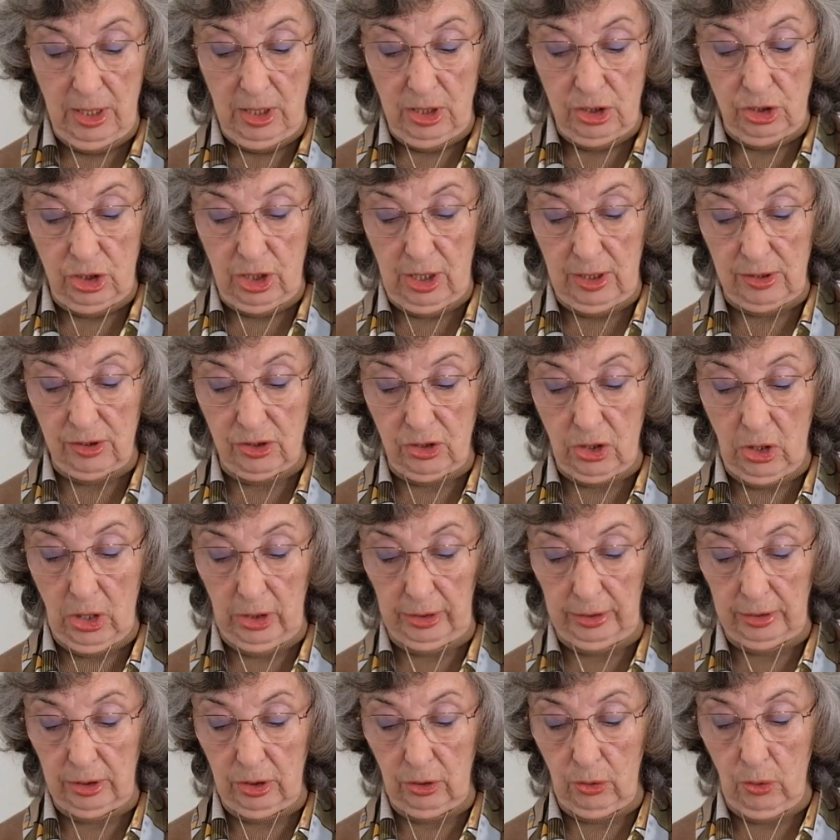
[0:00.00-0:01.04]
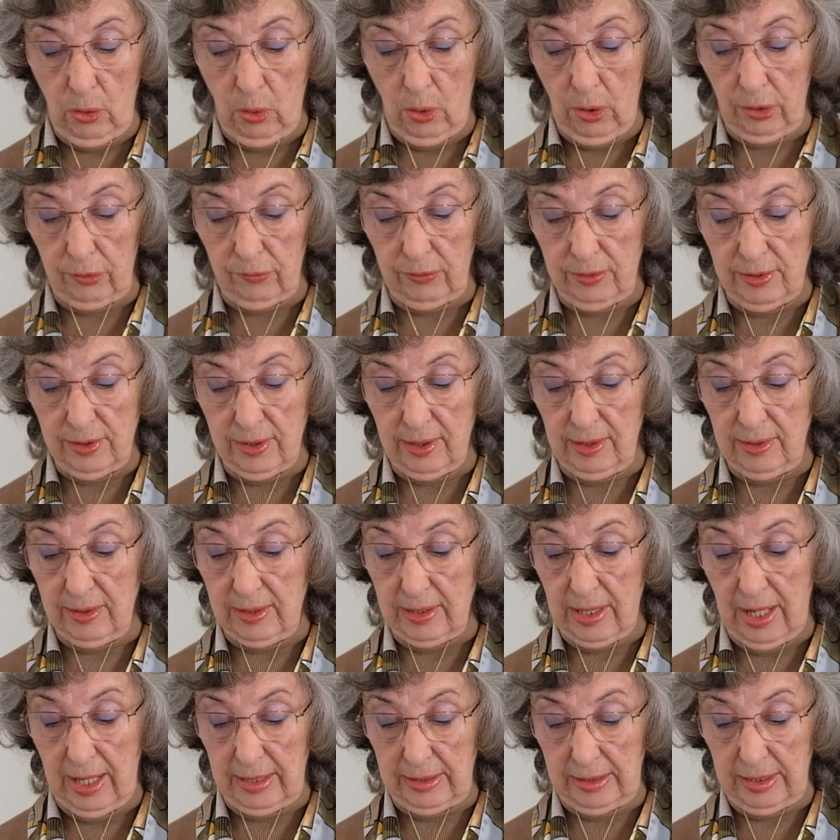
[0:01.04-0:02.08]
She has taught at the Corcoran since
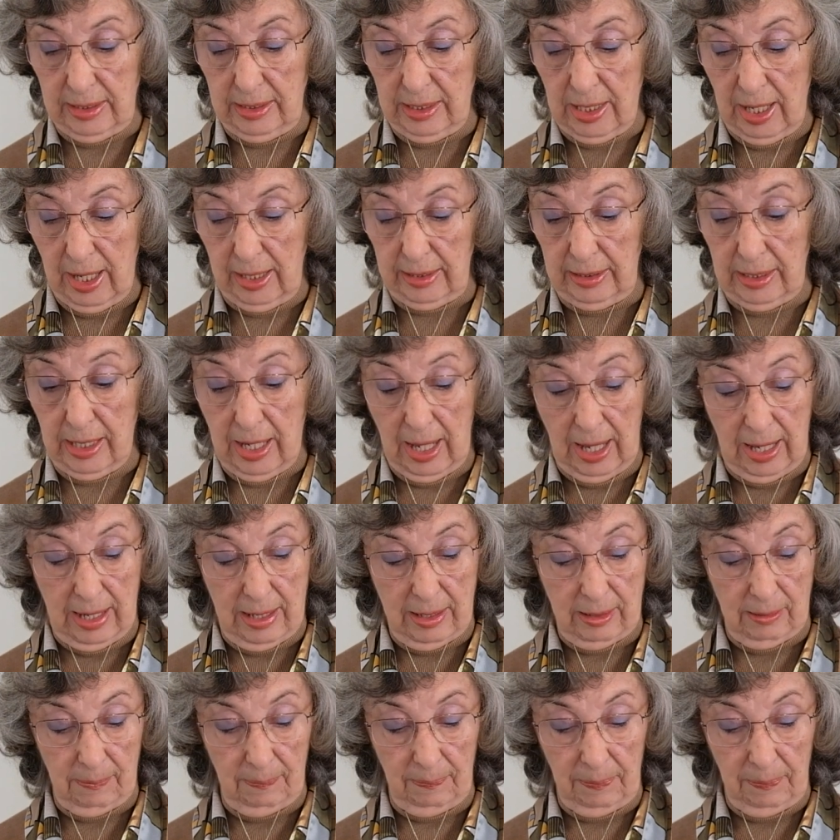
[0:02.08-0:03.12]
1998.